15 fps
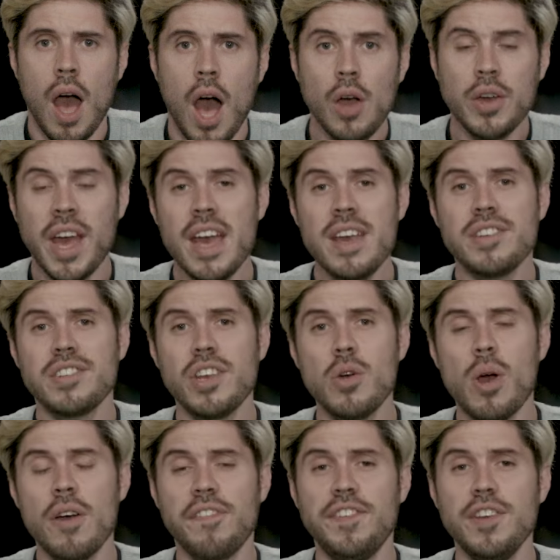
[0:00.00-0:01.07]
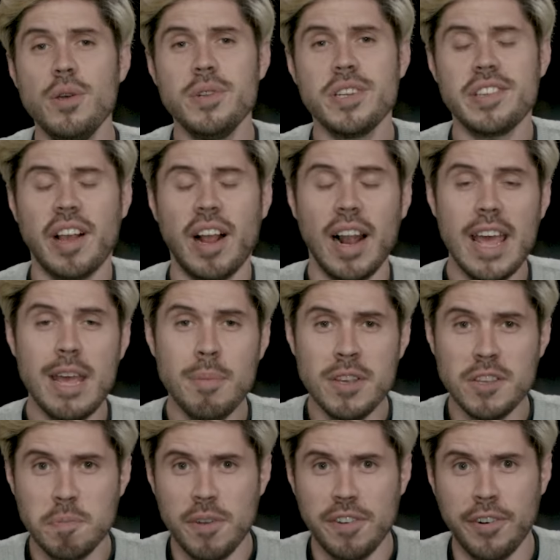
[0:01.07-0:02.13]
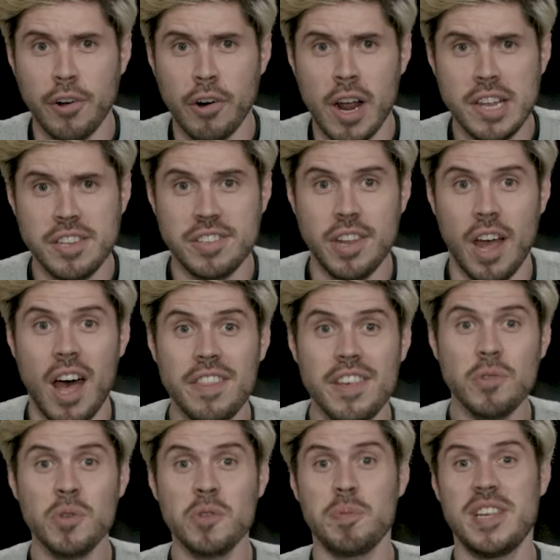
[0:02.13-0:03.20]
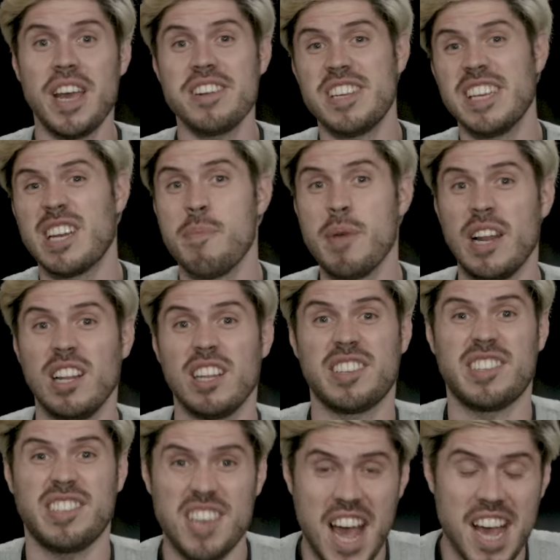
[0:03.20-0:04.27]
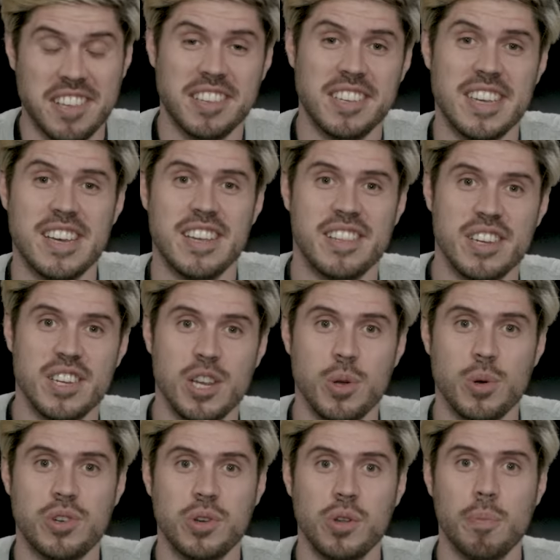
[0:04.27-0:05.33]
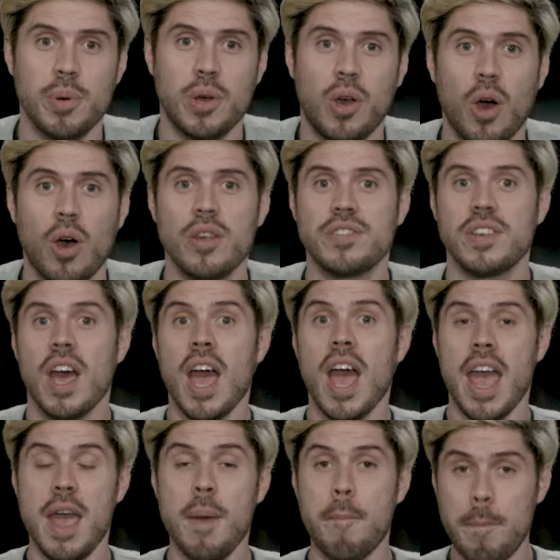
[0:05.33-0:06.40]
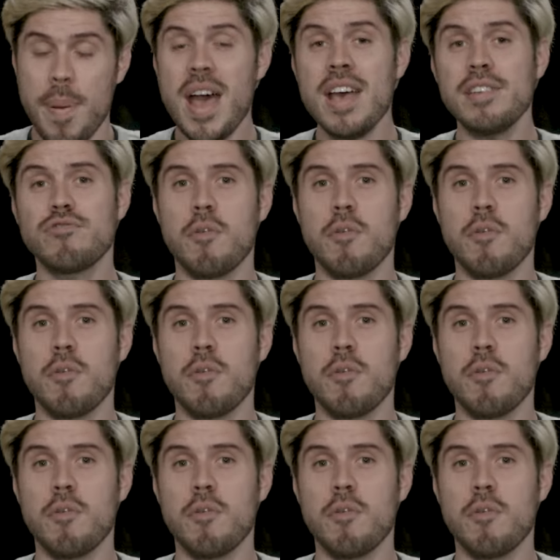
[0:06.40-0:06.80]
Okay, so a few disclaimers before I start. This one's potentially going to be a little sassier than usual because it bears